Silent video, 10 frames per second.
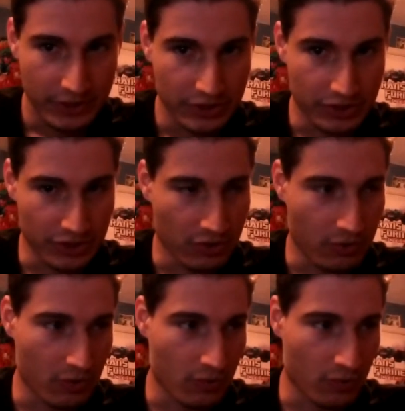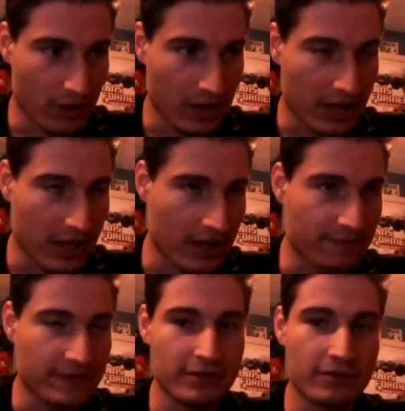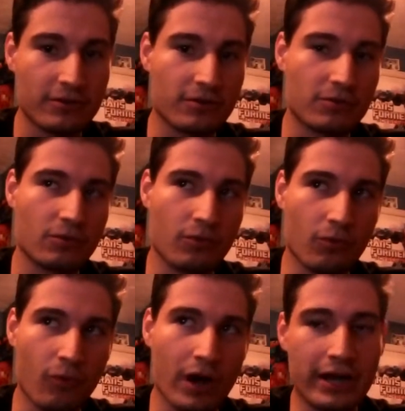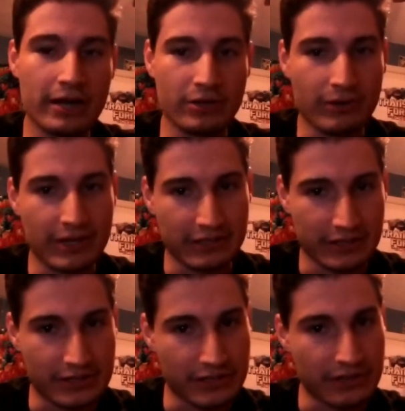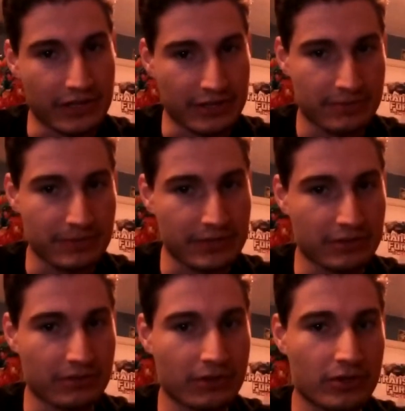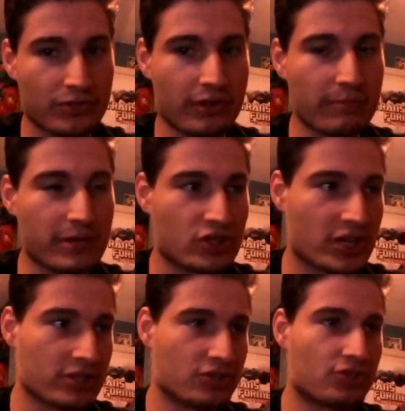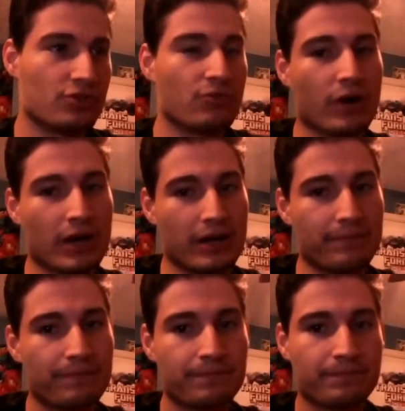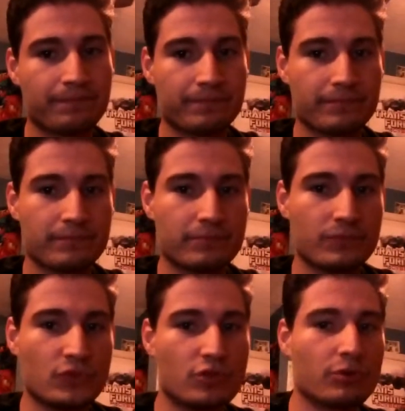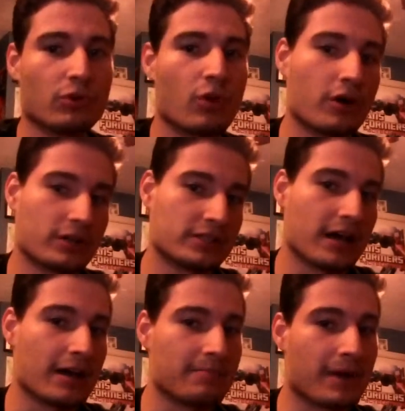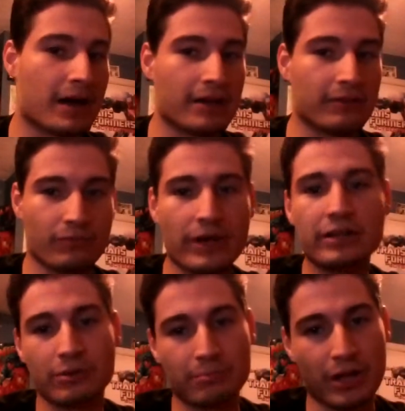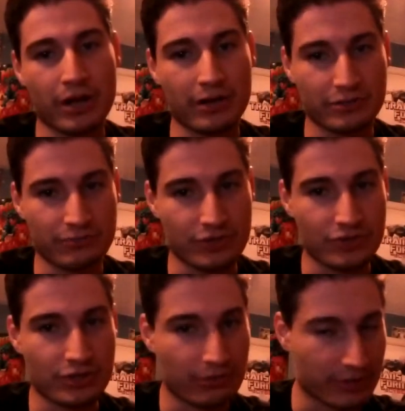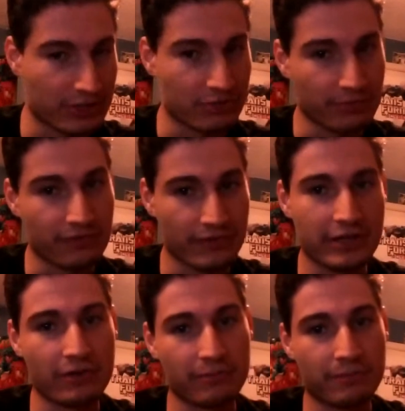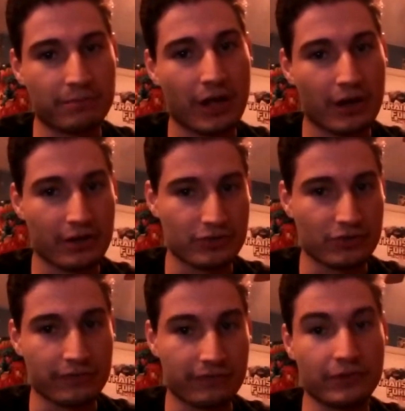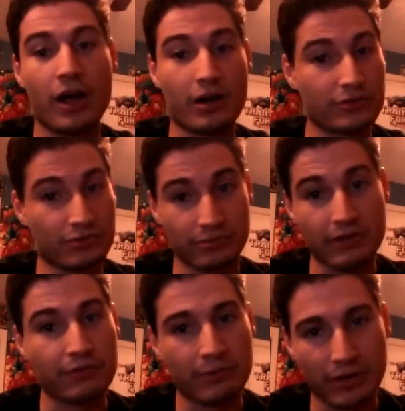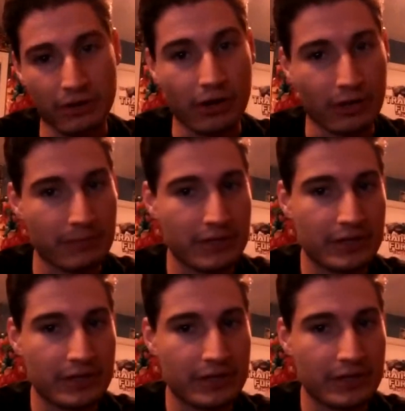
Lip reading: So I figure, why not go ahead and continue this? Because it'll also give me a chance to do it alongside my regular blogs, which, you know, these will be video blogs or vlogs or whatever you want to call them.